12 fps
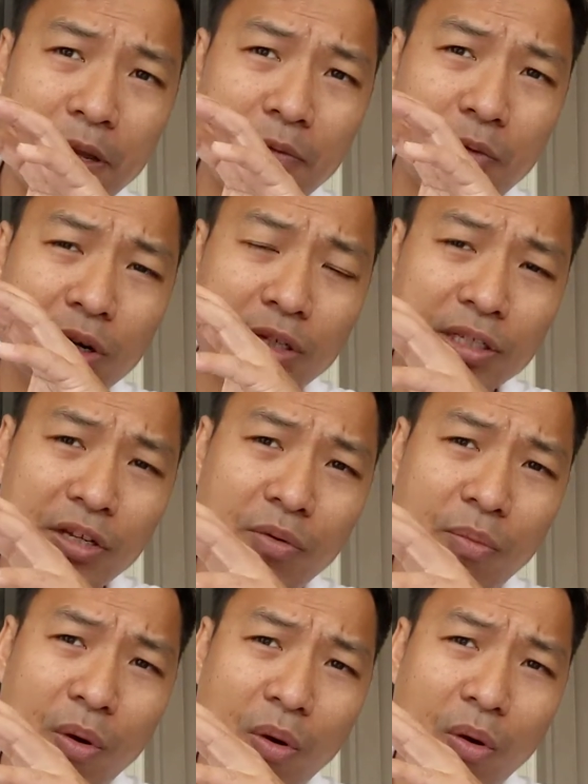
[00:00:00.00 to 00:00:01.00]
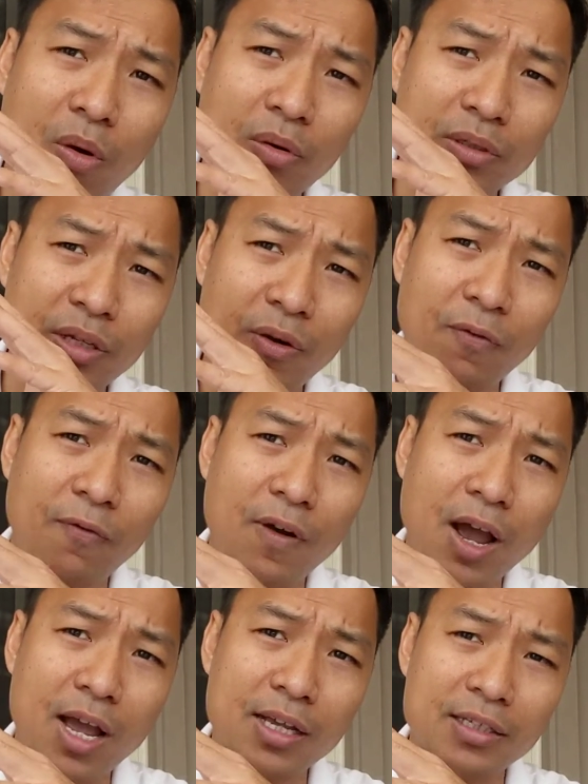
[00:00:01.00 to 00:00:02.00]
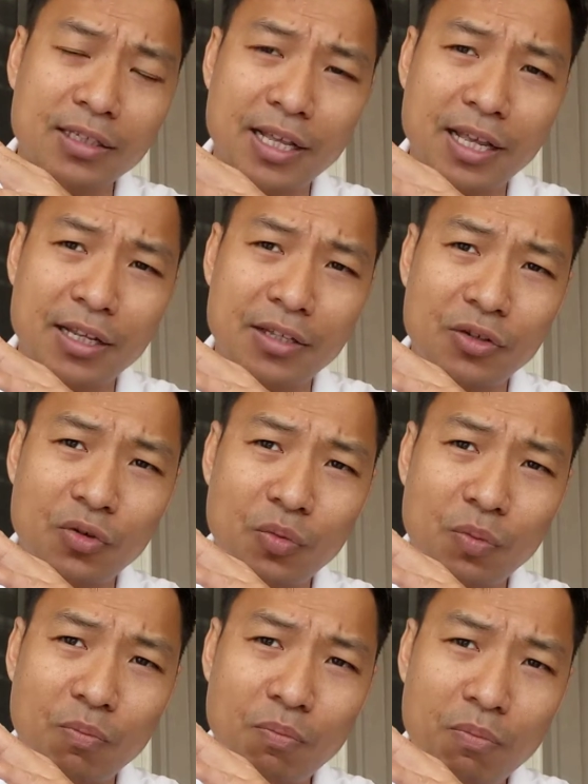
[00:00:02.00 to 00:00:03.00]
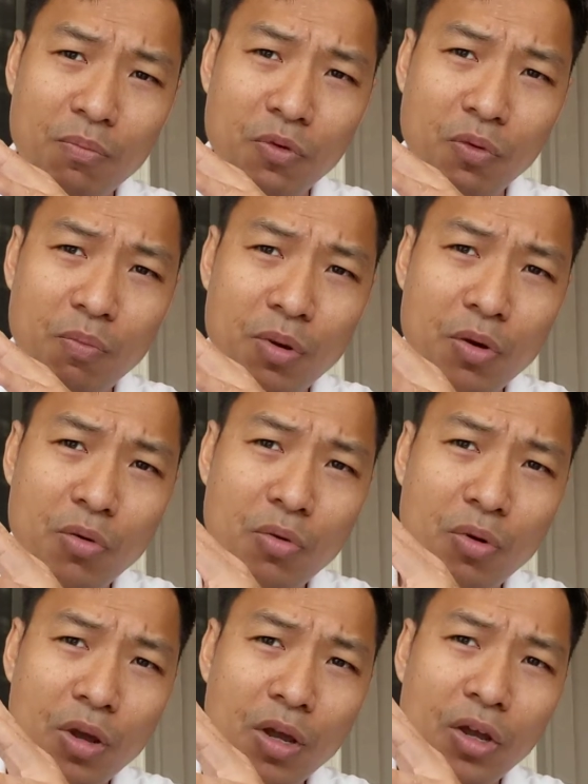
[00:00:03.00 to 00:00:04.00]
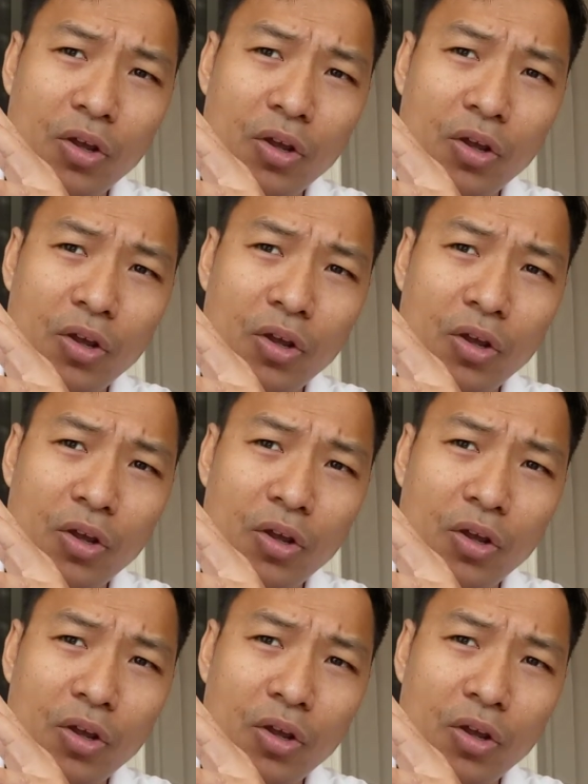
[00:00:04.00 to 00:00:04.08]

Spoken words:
If you want to sell more, sell fast, then you build